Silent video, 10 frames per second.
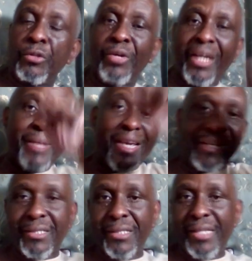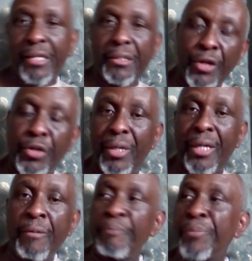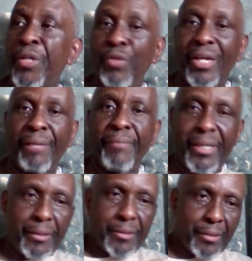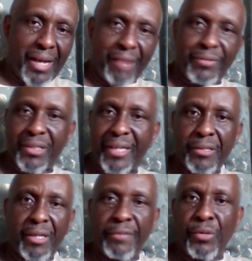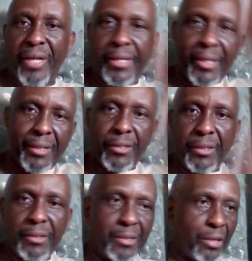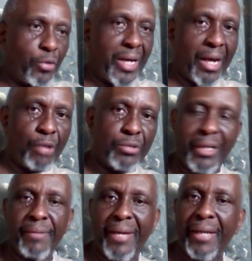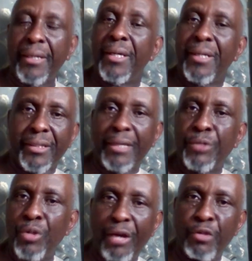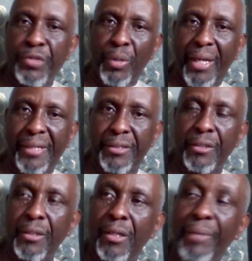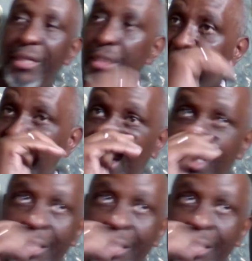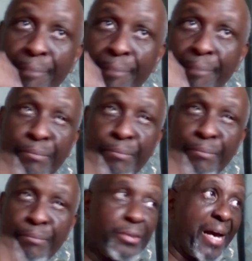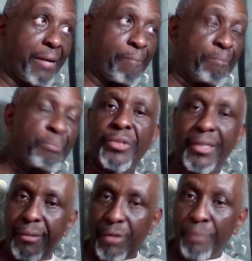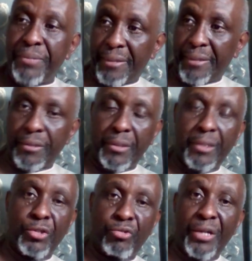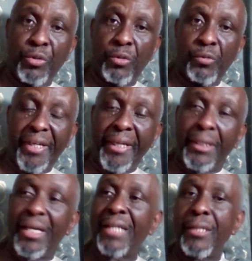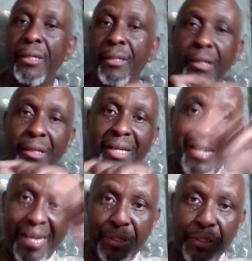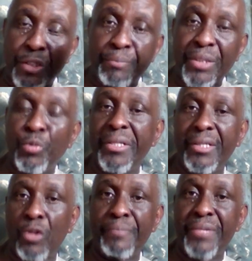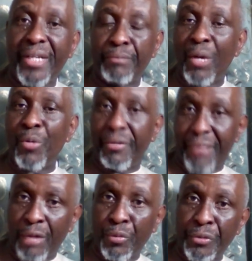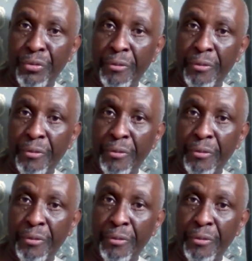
you can make it circular. You can make it have a center if you like, and things are going out and coming back. It's up to you how you visualize it. But it's a simple diagram that shows the objects in a structural way and the connections between these objects by way of arrows.